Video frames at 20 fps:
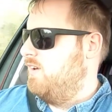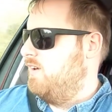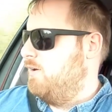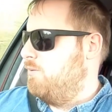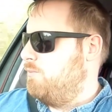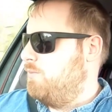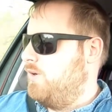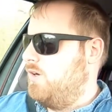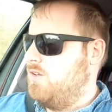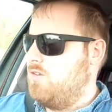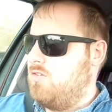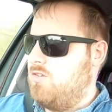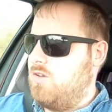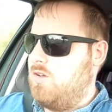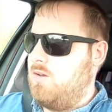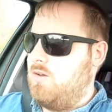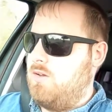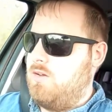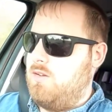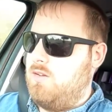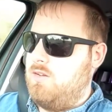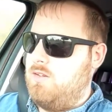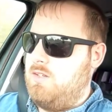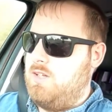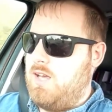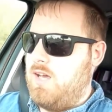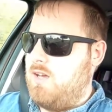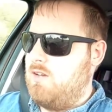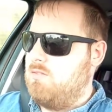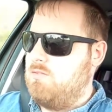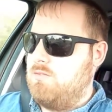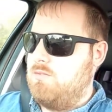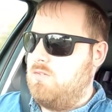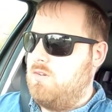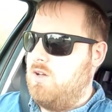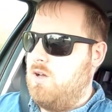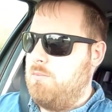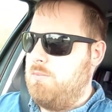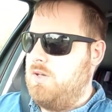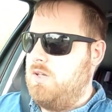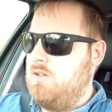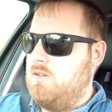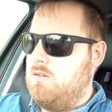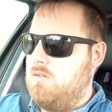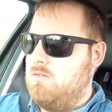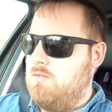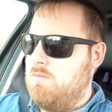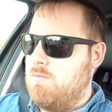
But yeah, I mean,